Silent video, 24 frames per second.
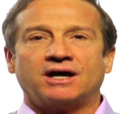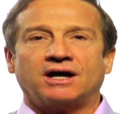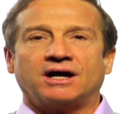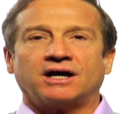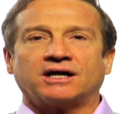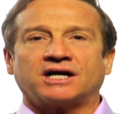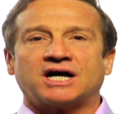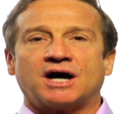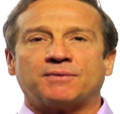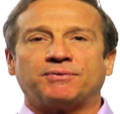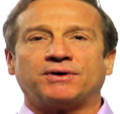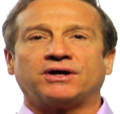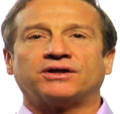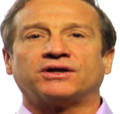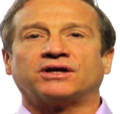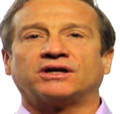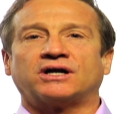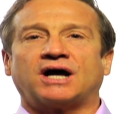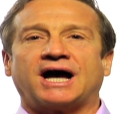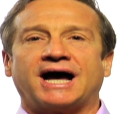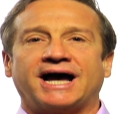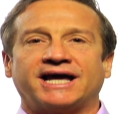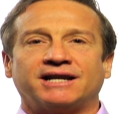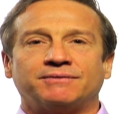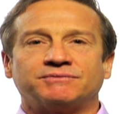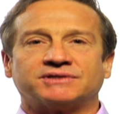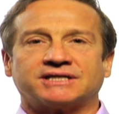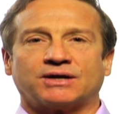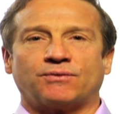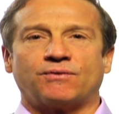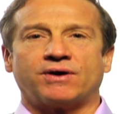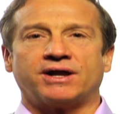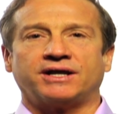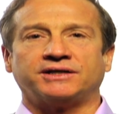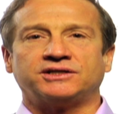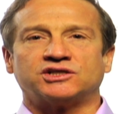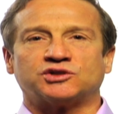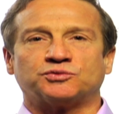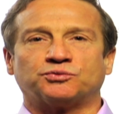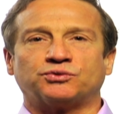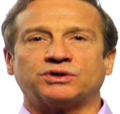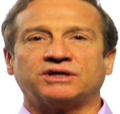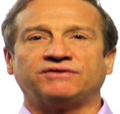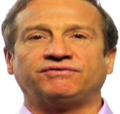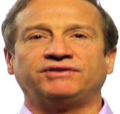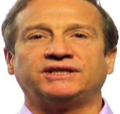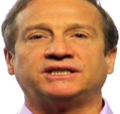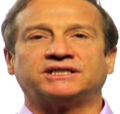A couple of items I want to just
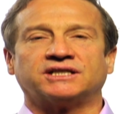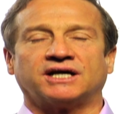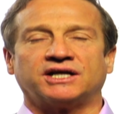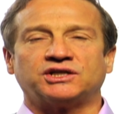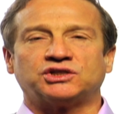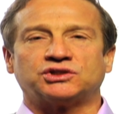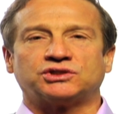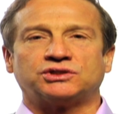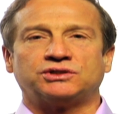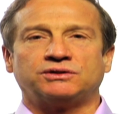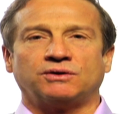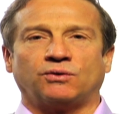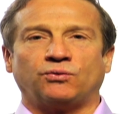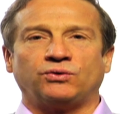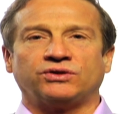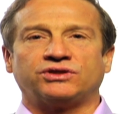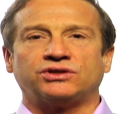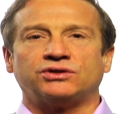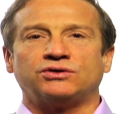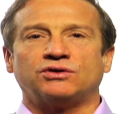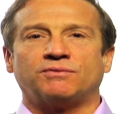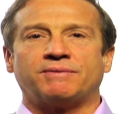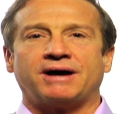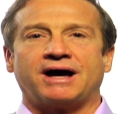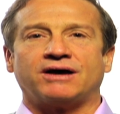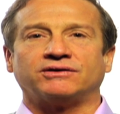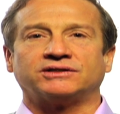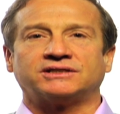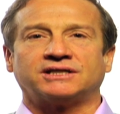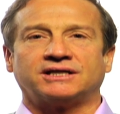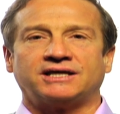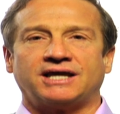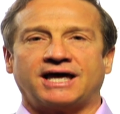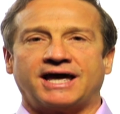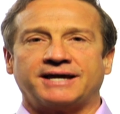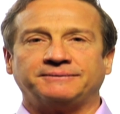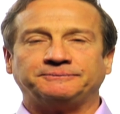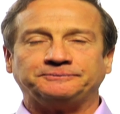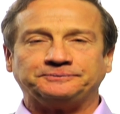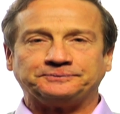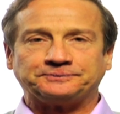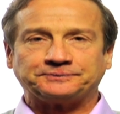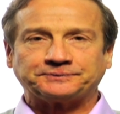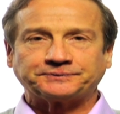briefly touch with you about today.